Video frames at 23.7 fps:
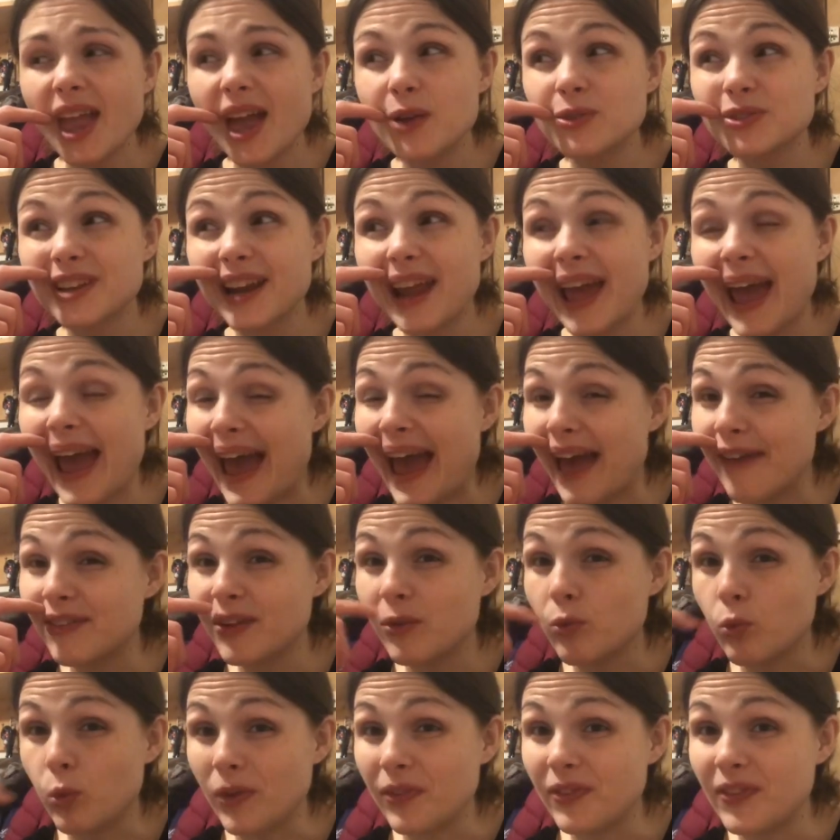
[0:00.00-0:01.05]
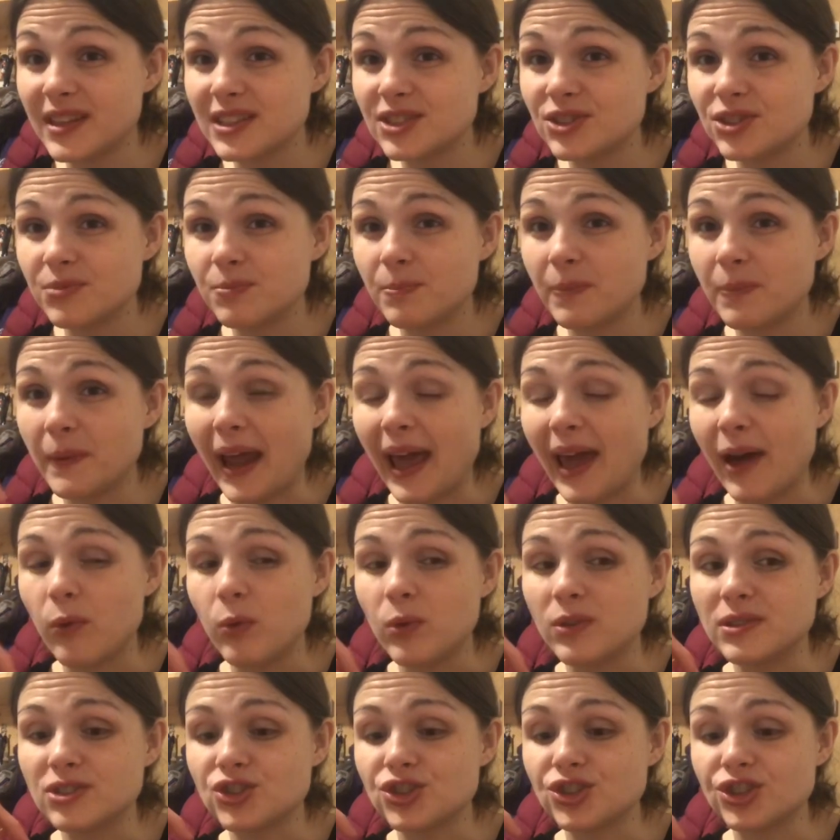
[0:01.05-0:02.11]
I was going to have it with this, but I
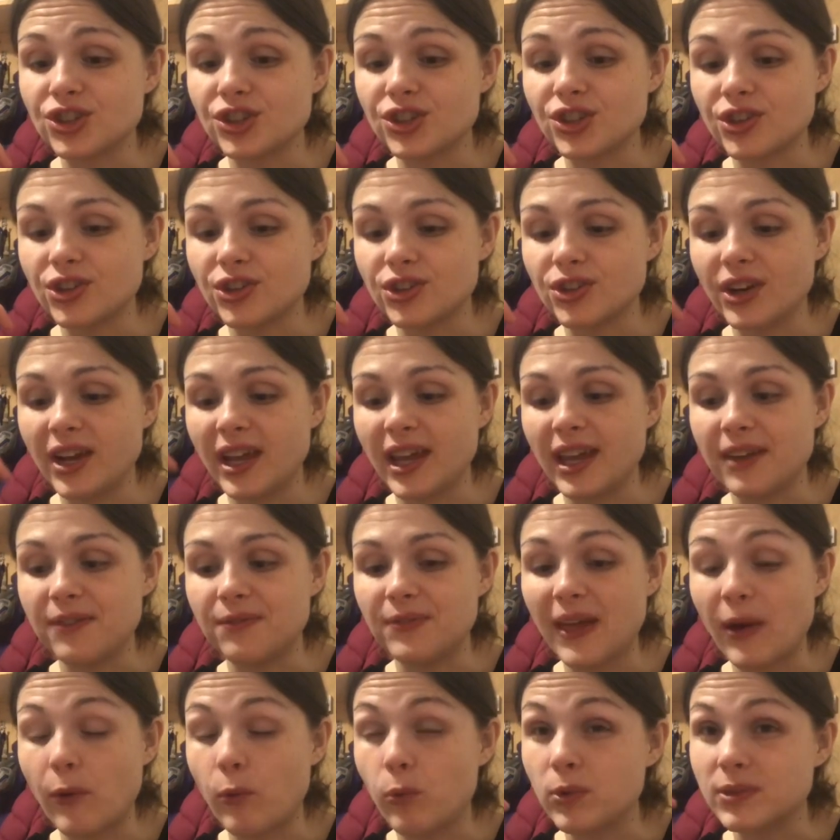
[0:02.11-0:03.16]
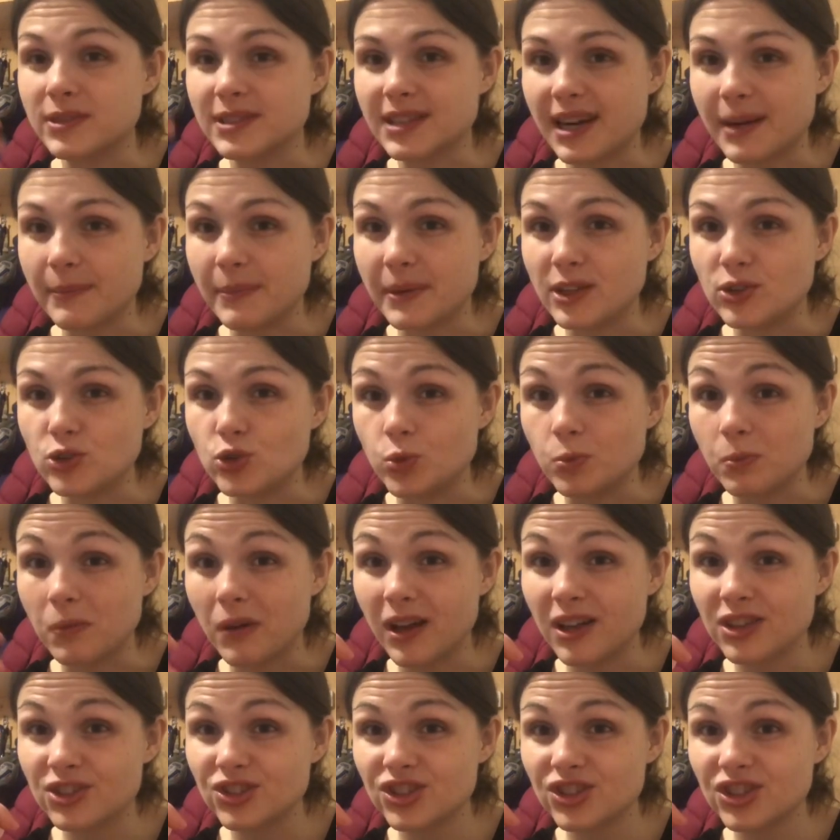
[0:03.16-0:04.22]
wasn't sure if that was going to be too
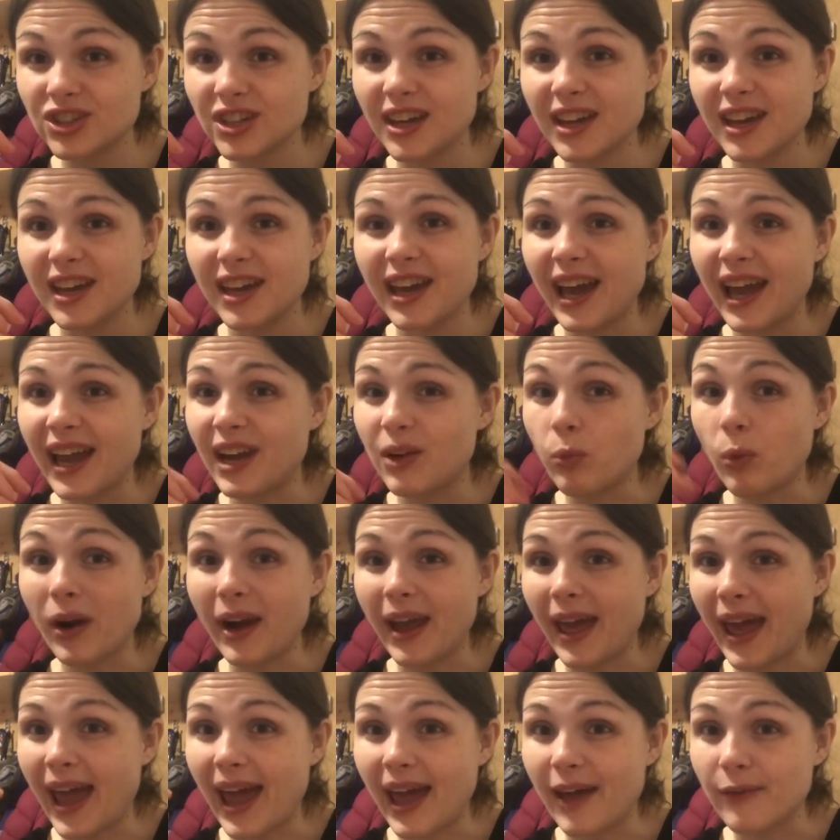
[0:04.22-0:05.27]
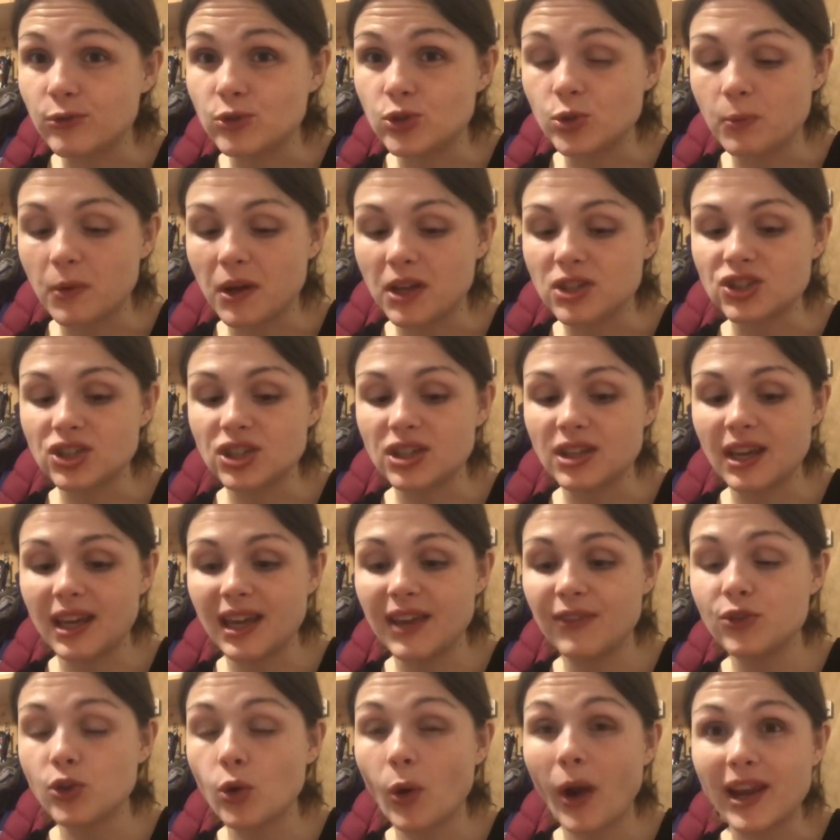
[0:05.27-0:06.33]
much. I didn't want to have too much,
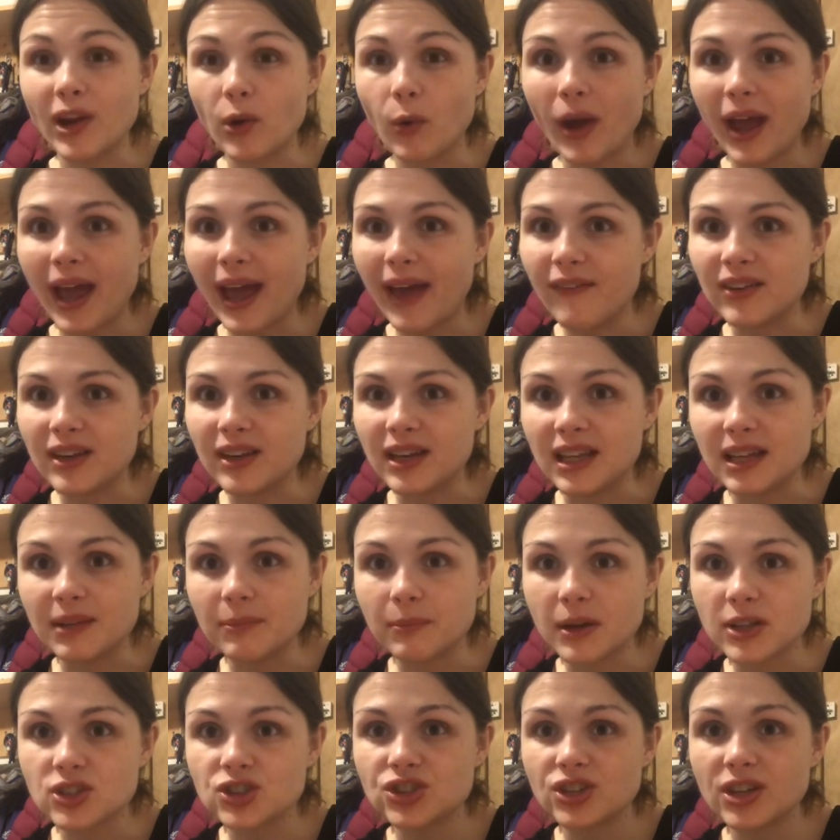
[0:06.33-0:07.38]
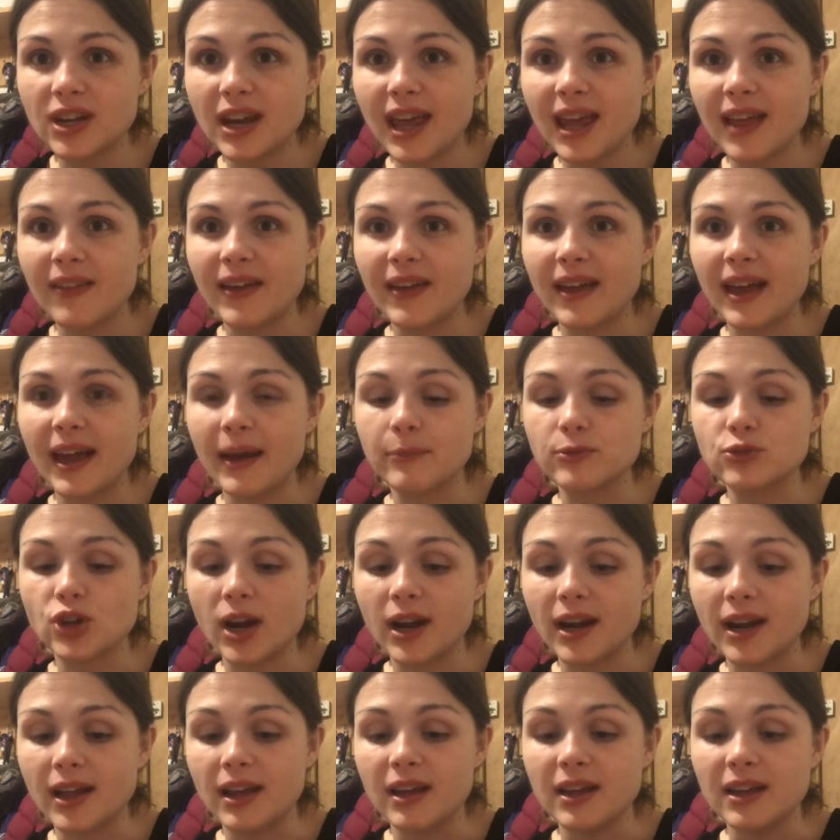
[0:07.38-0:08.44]
even though I know I haven't eaten much today. Like, I'm
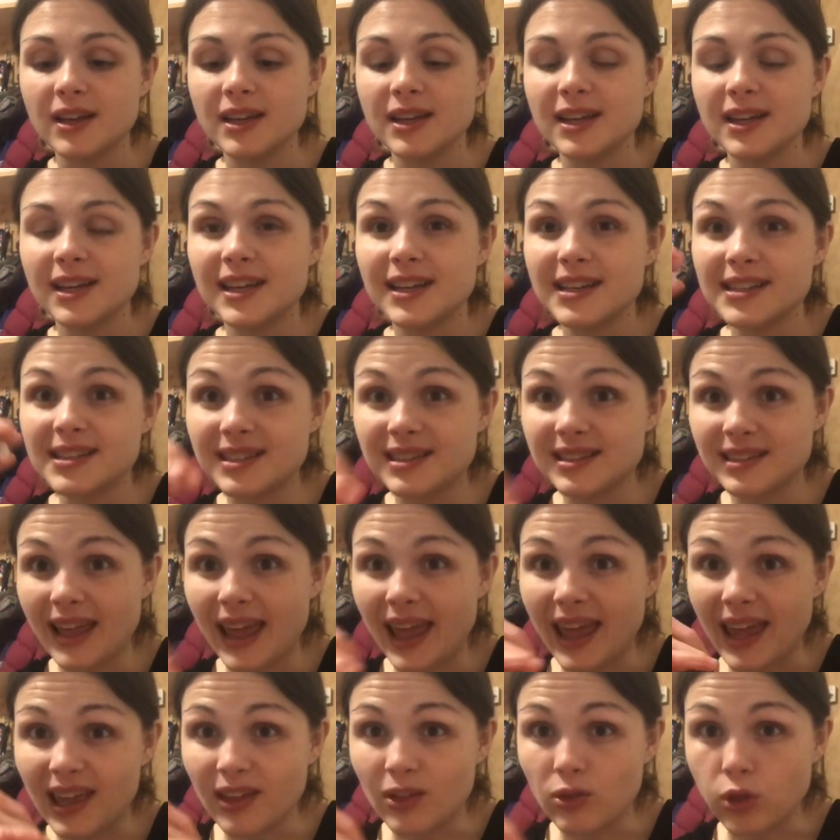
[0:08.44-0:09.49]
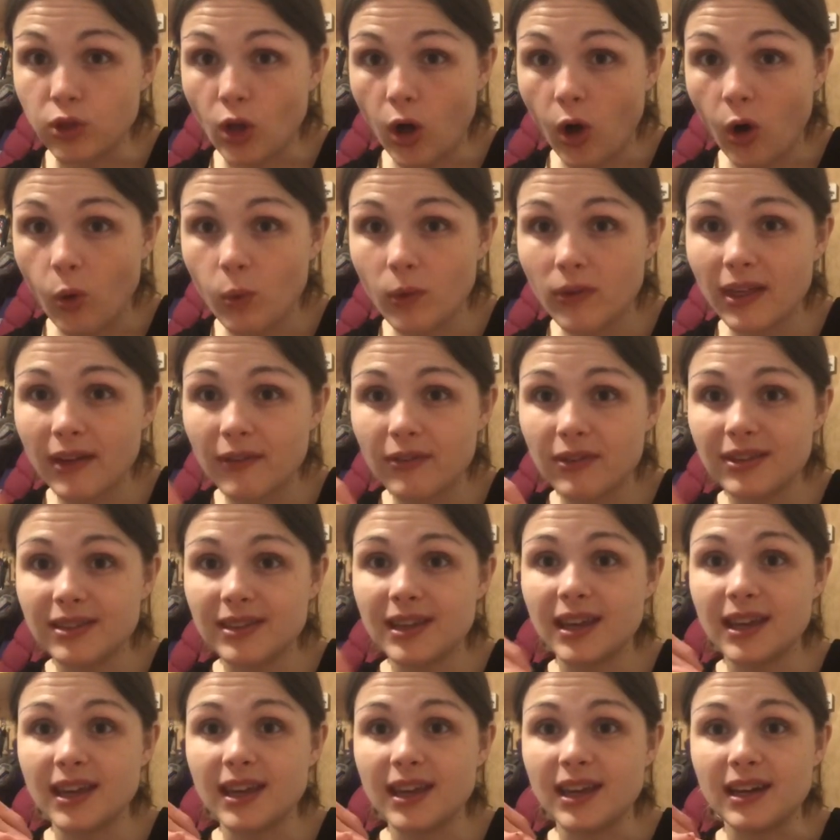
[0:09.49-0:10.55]
trying to stay low with
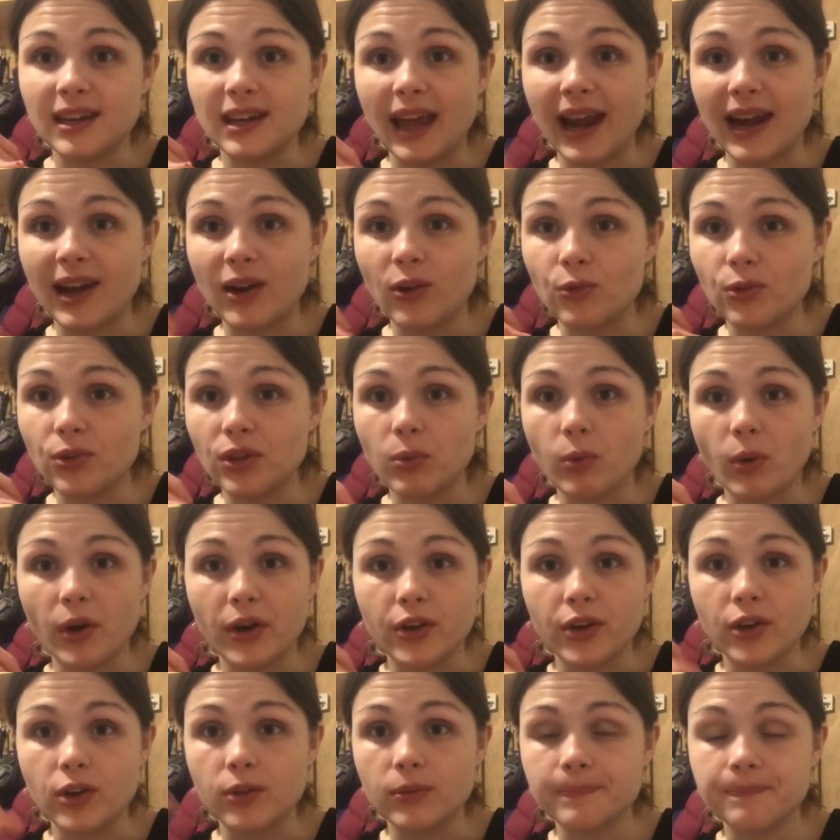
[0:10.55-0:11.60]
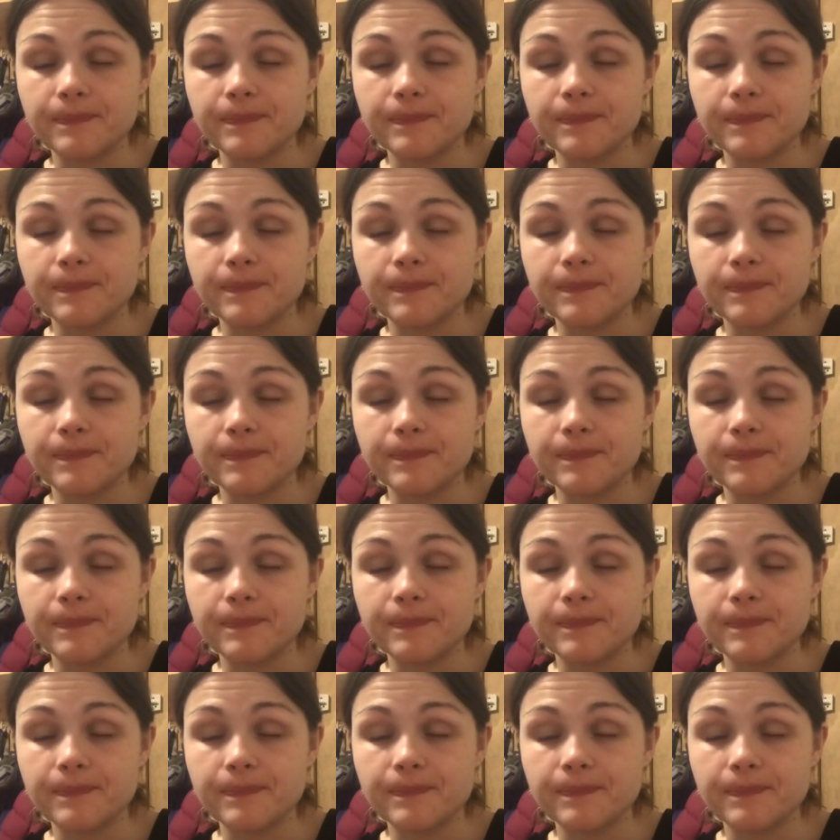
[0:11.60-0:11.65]
everything, and I don't really want to